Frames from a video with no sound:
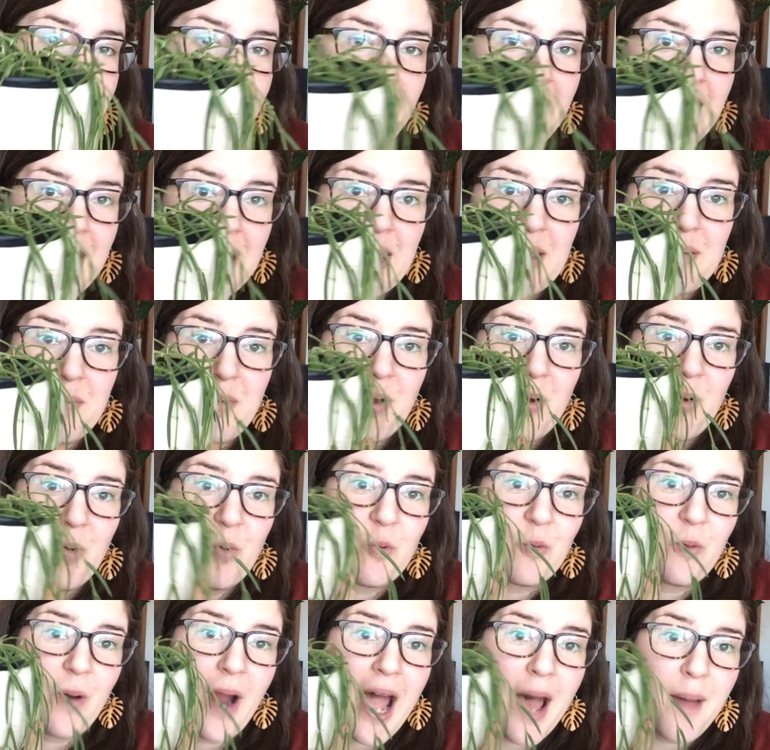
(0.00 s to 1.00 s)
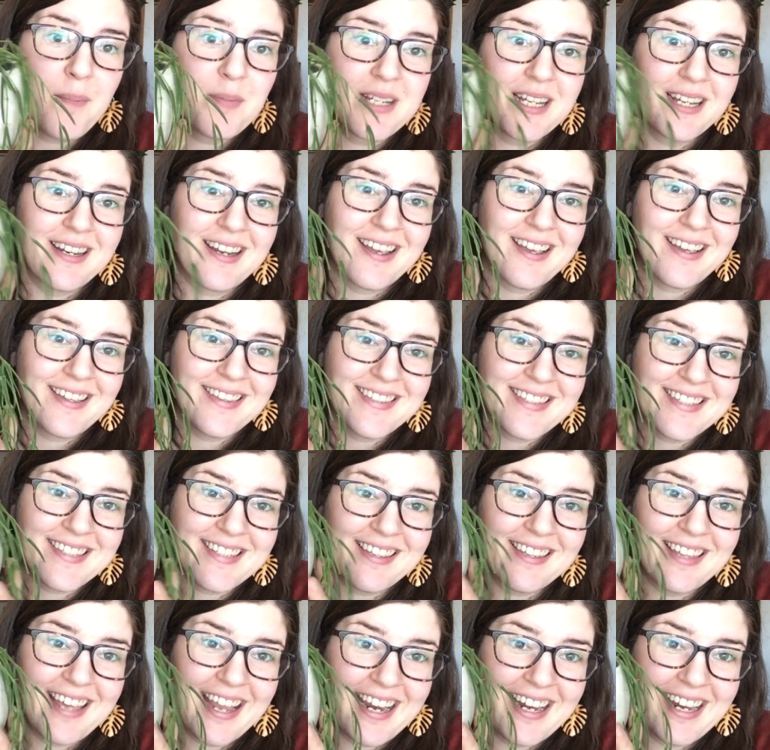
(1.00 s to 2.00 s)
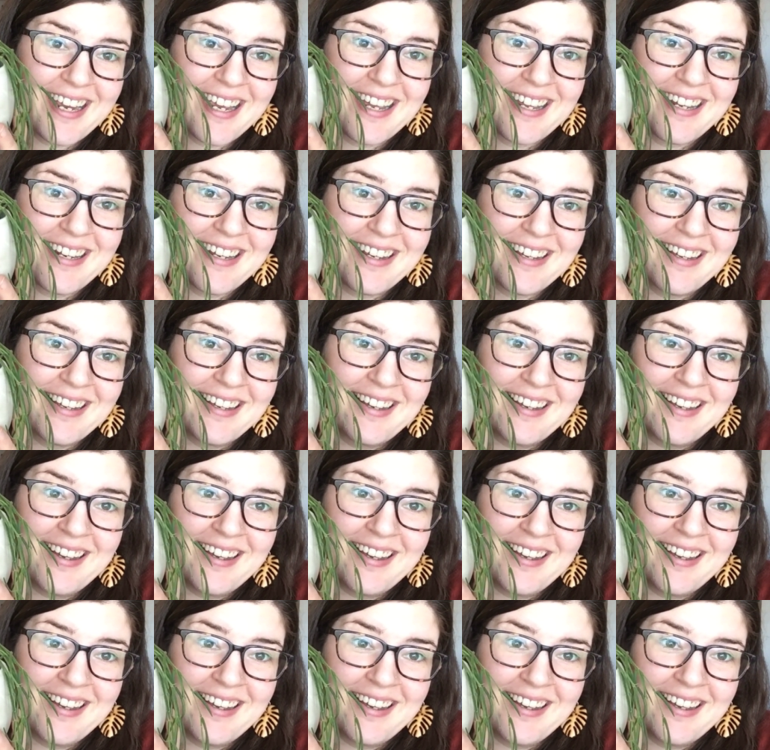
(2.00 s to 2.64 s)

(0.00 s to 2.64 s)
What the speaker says: came wrapped in insulated,